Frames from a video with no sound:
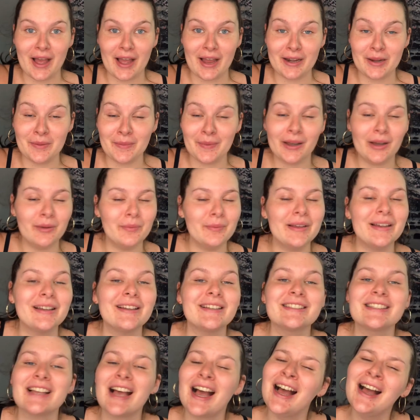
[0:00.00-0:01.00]
item out
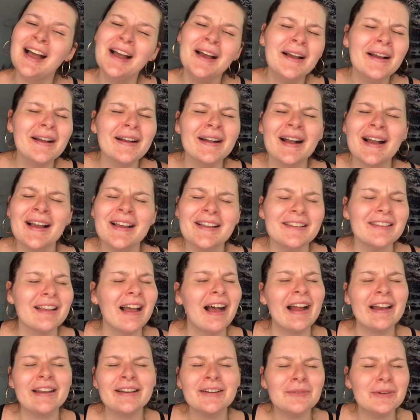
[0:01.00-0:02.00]
because, guys,
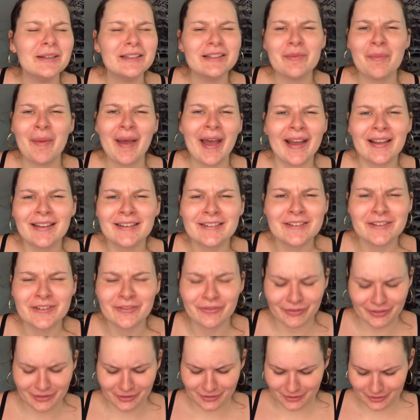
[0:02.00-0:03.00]
I know what the packaging
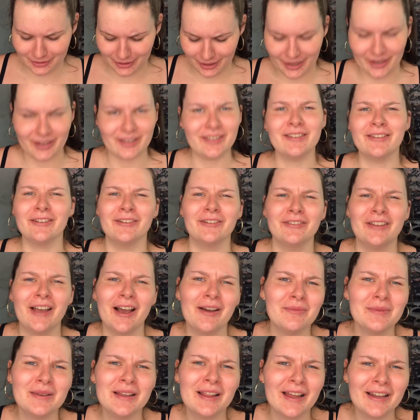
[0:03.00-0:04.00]
feels like, so that
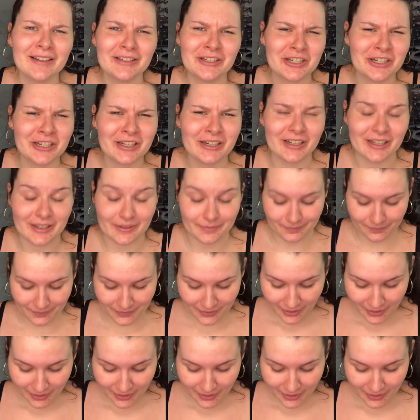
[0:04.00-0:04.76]
would be like cheating.